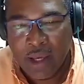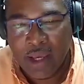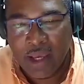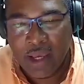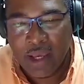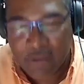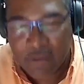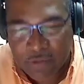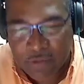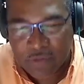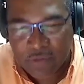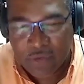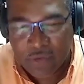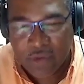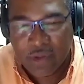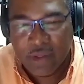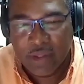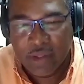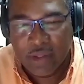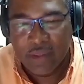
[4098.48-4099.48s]
if
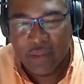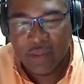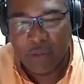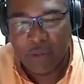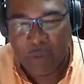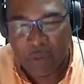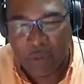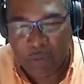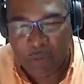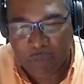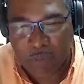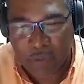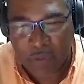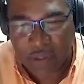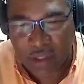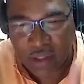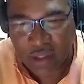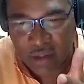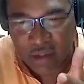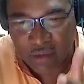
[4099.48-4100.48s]
the
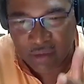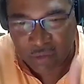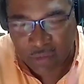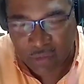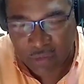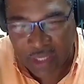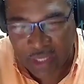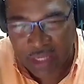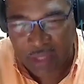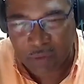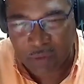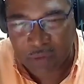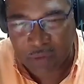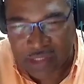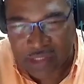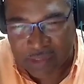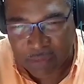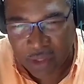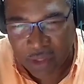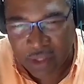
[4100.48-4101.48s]
PPP really were
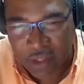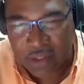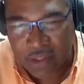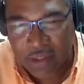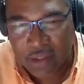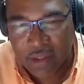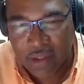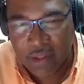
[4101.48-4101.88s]
smart,